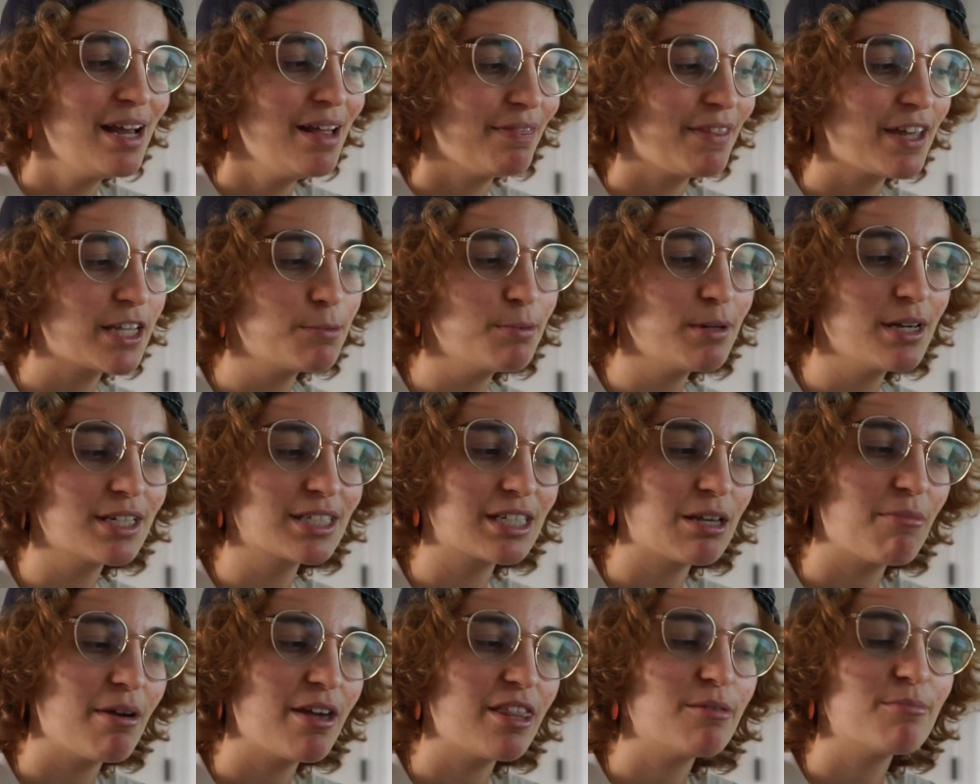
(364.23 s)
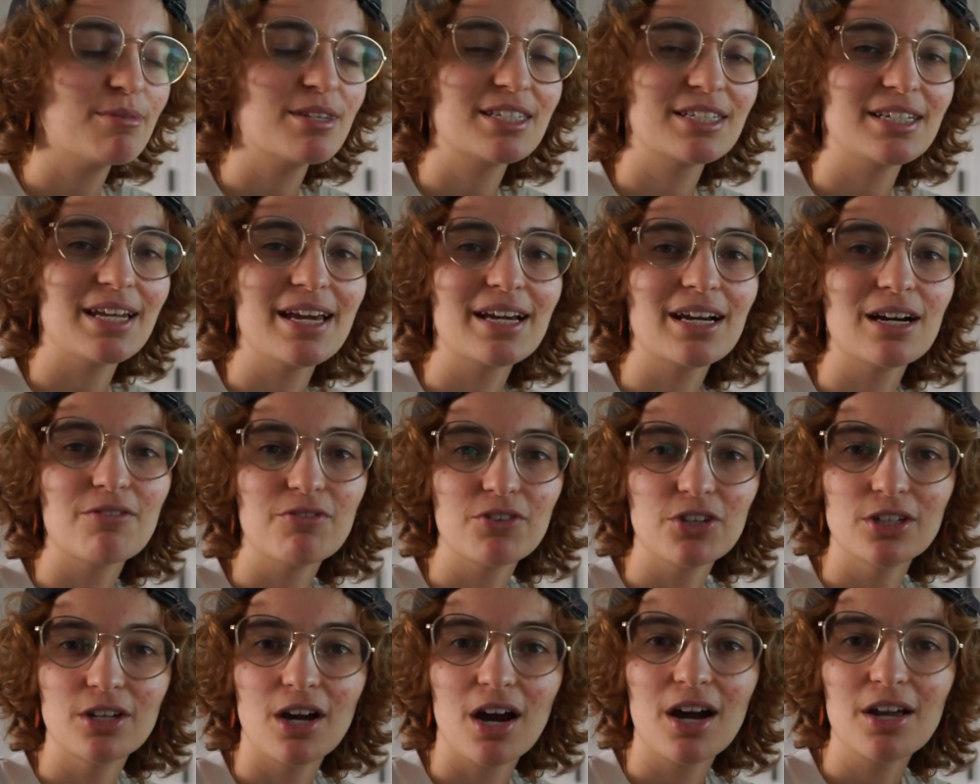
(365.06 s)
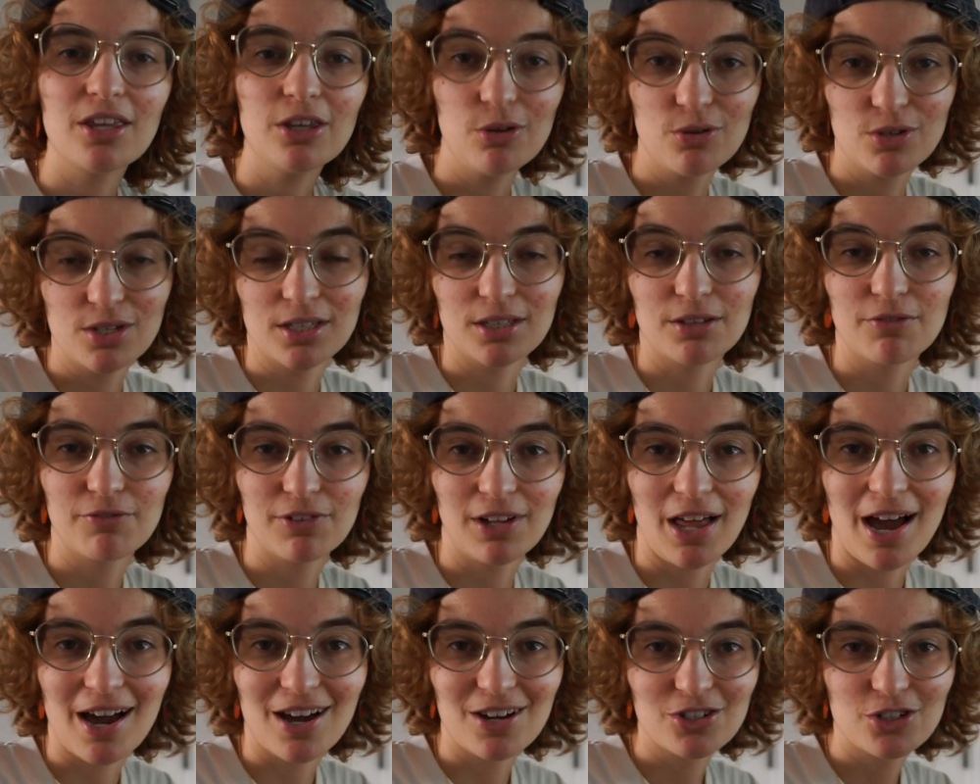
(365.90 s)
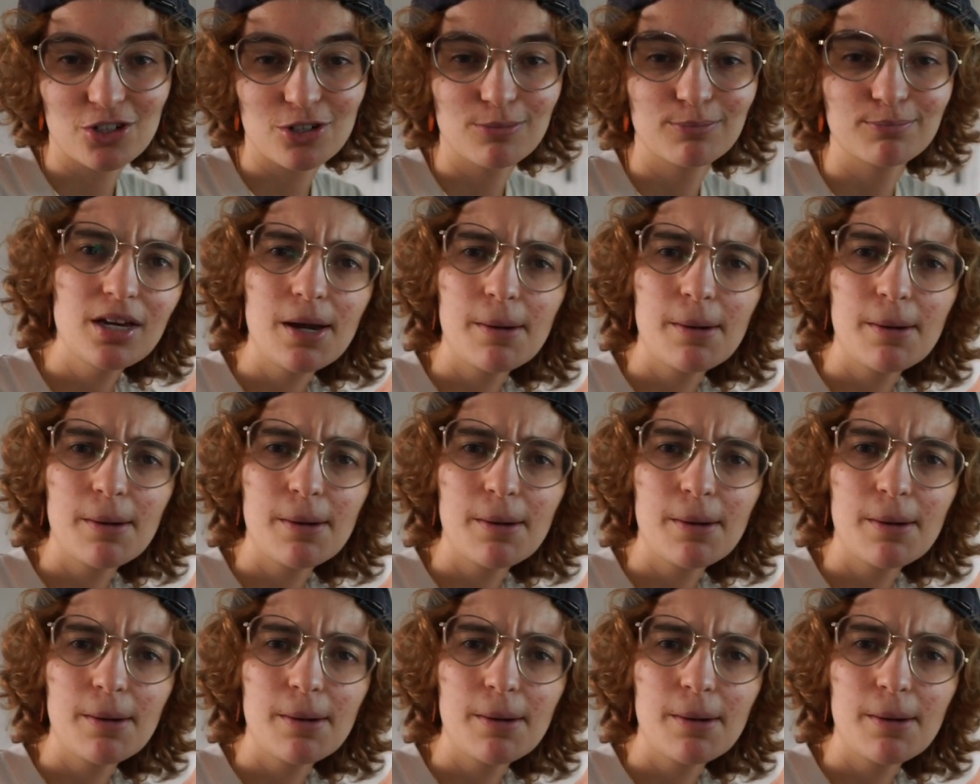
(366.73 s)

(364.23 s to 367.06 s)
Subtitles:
That's because I made the mistake of not using the flash.